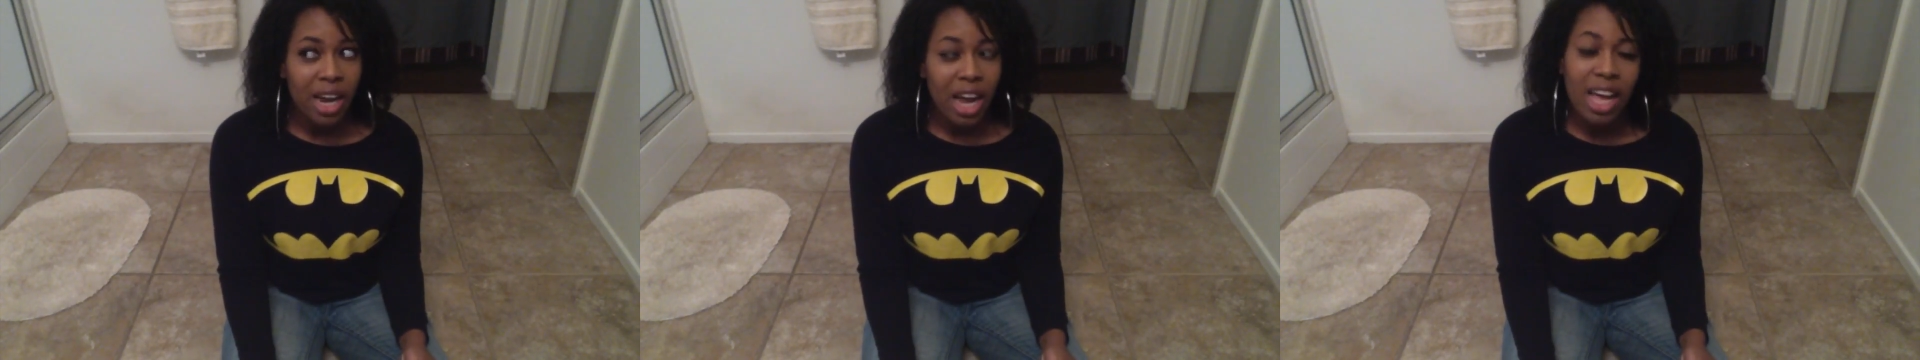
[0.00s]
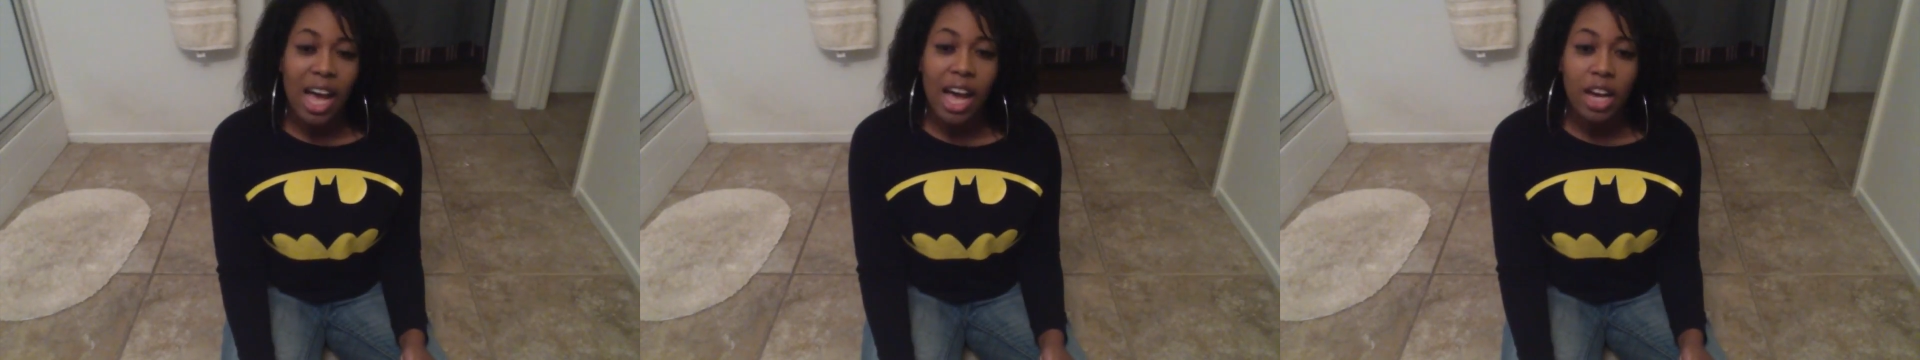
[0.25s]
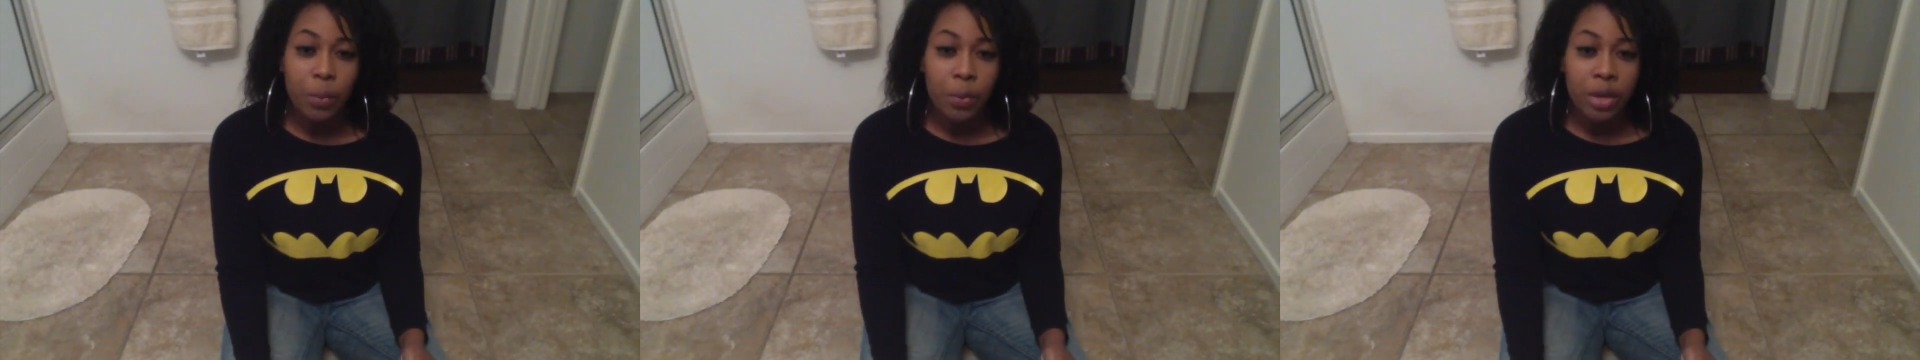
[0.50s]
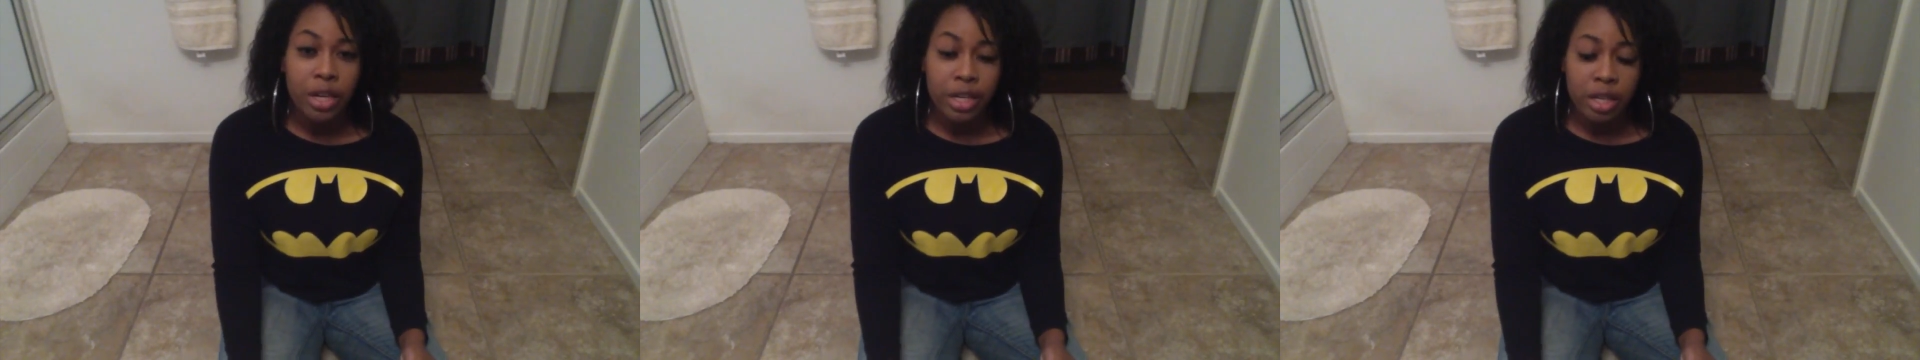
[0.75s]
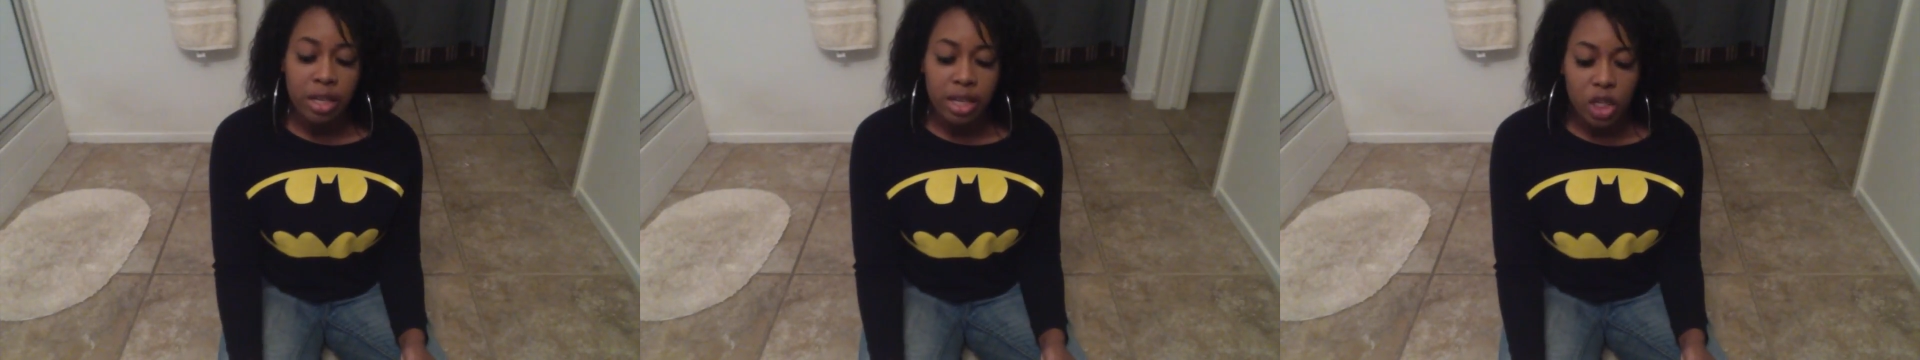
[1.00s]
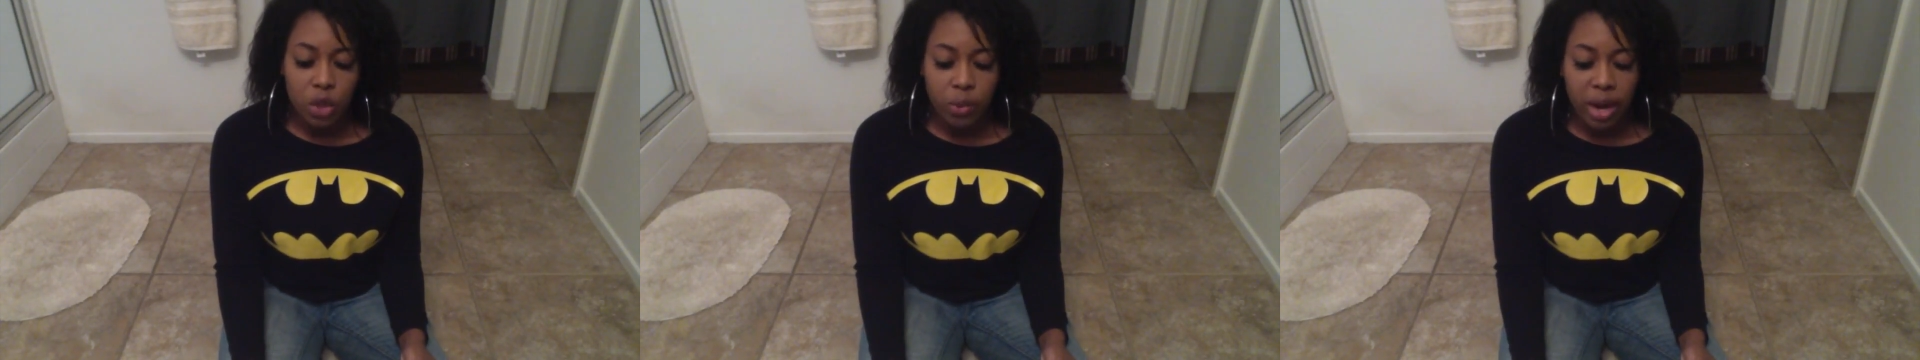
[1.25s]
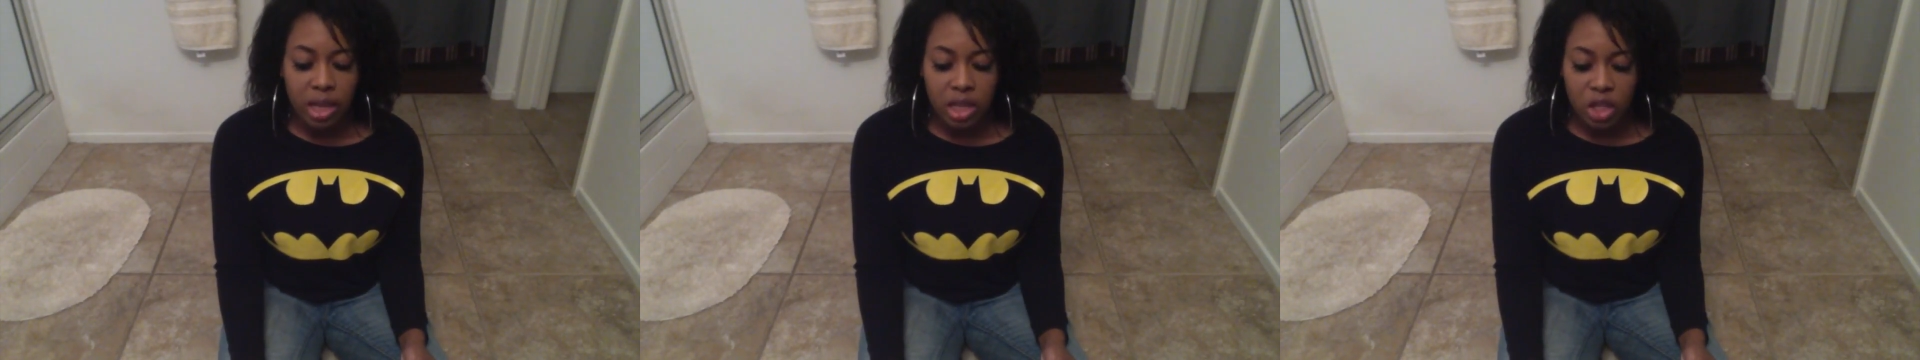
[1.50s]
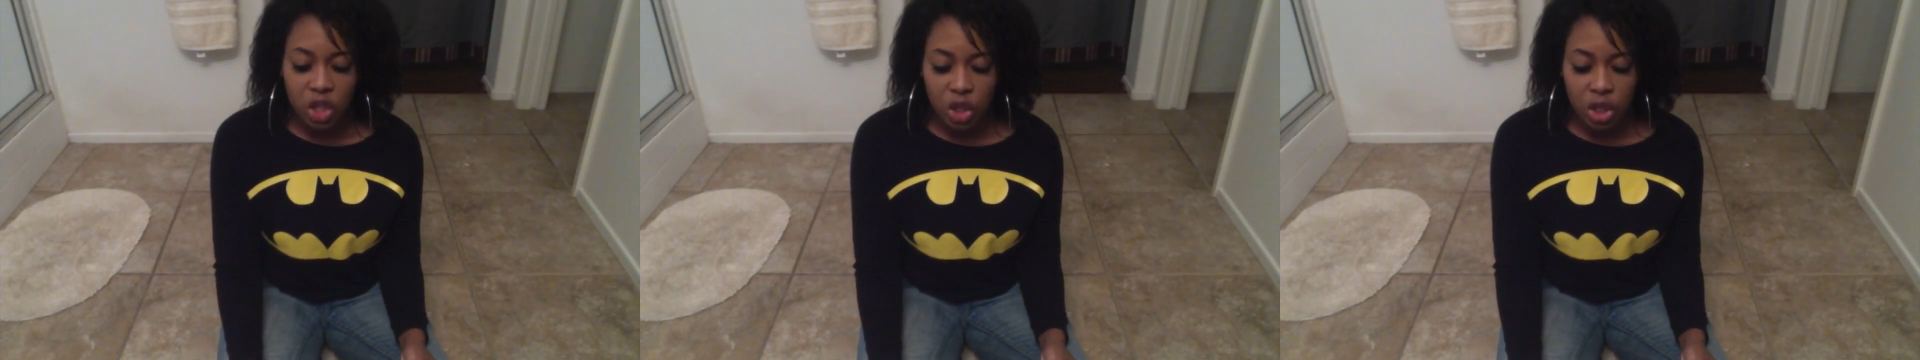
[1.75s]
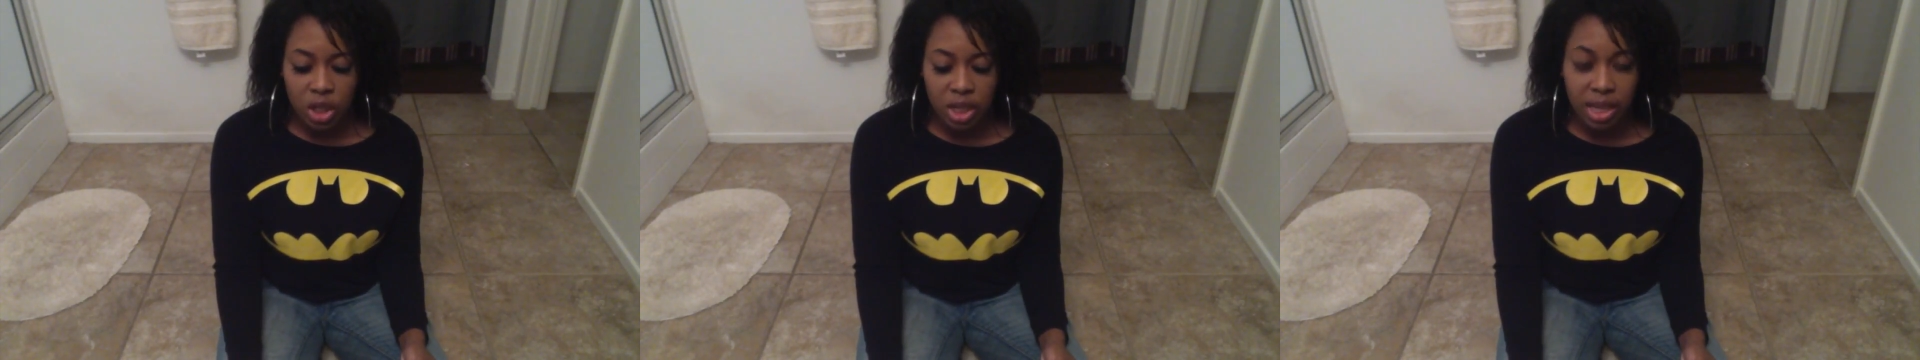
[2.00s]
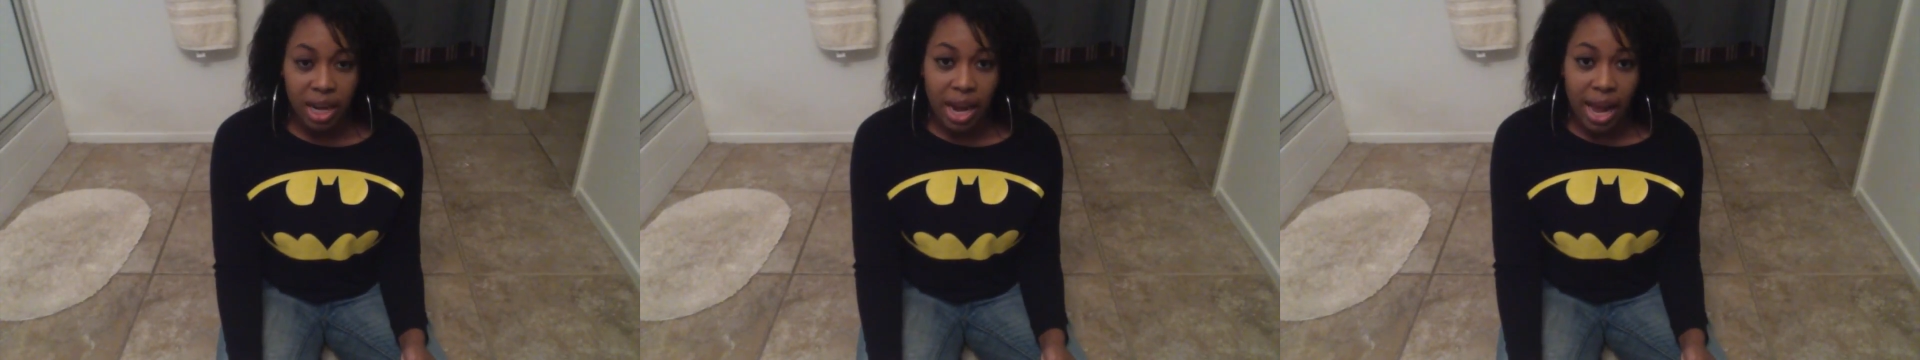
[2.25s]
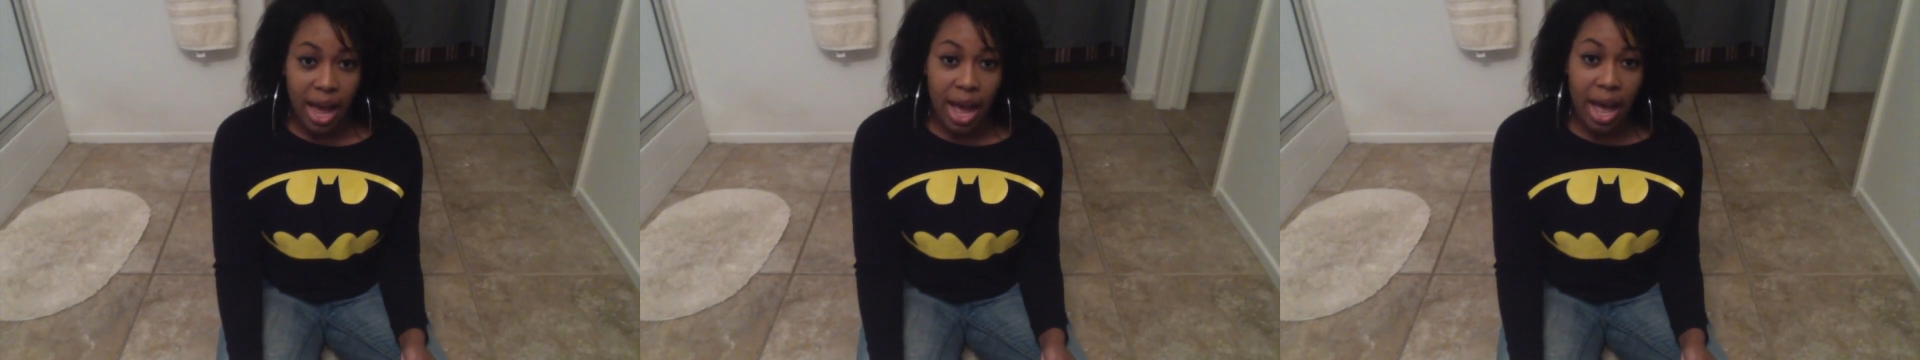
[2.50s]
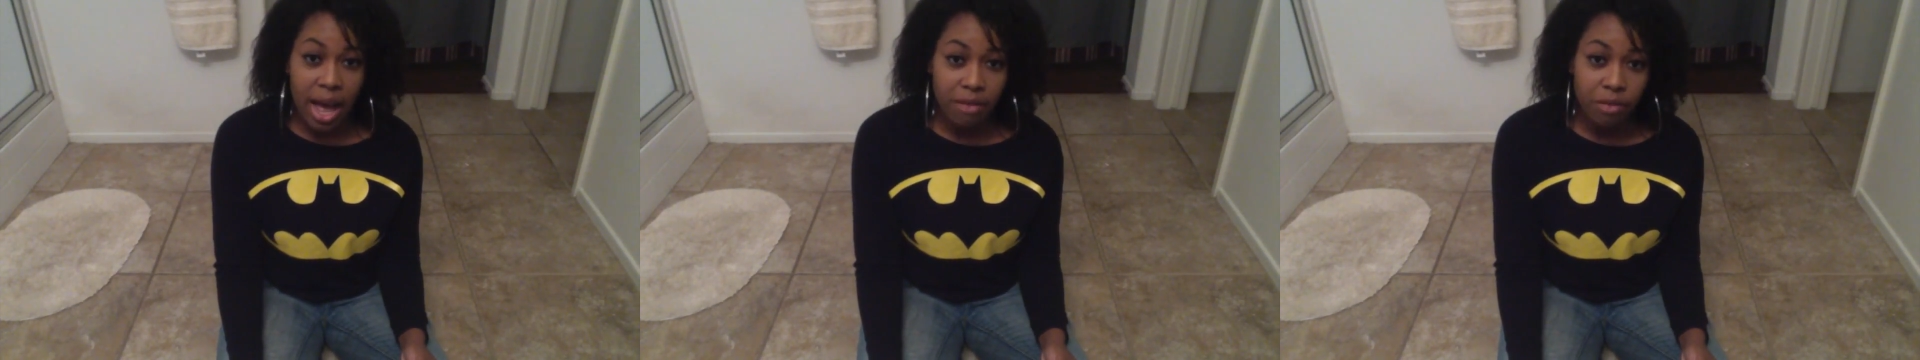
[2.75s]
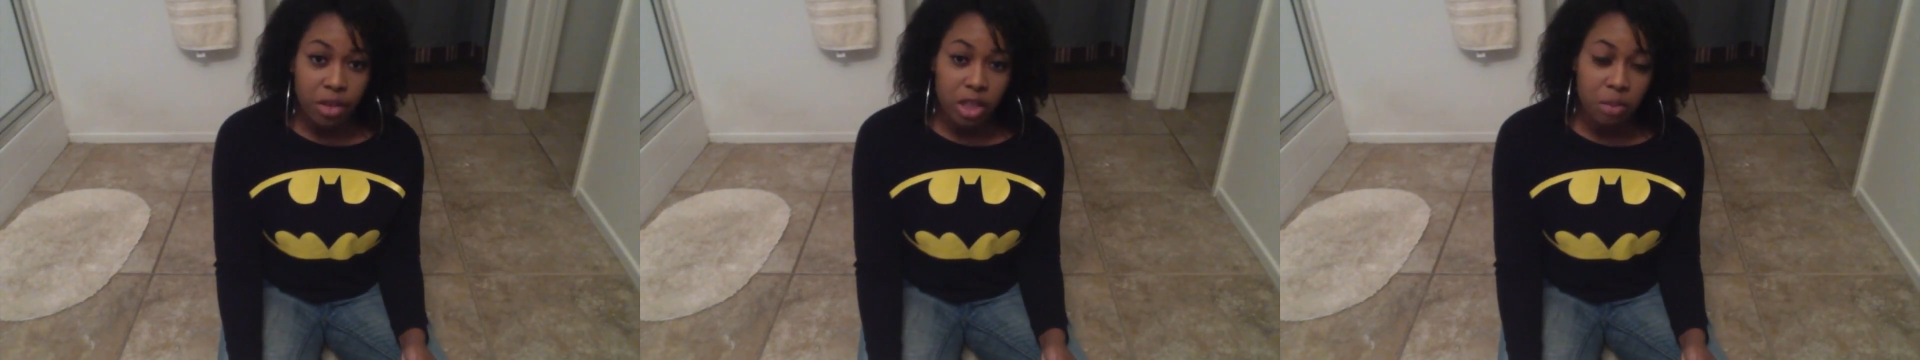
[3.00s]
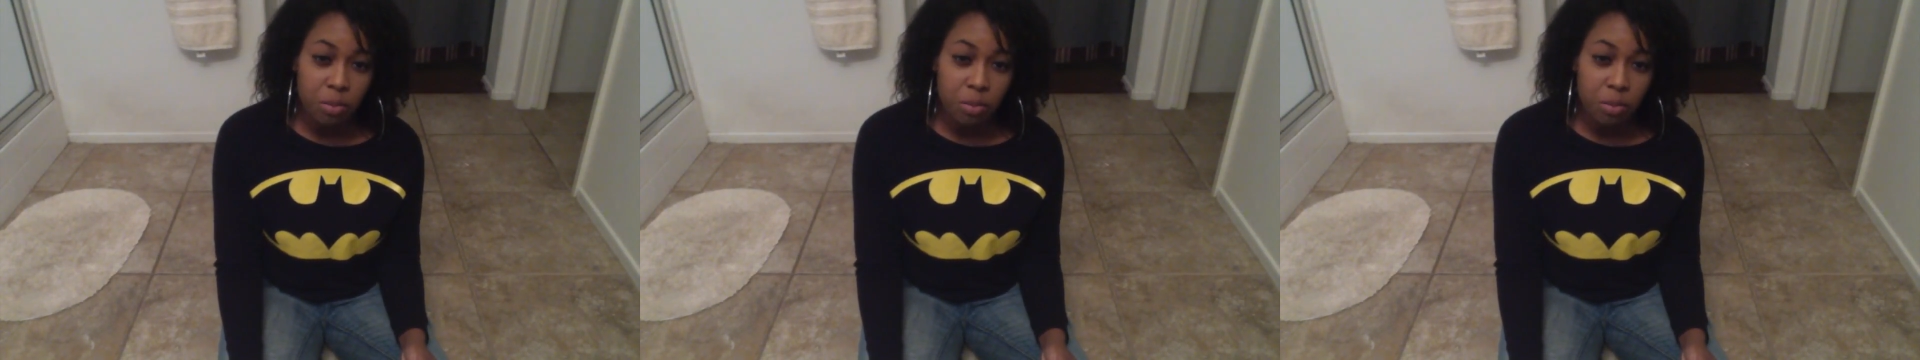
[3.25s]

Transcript: I kind of want to like track this journey that I have with this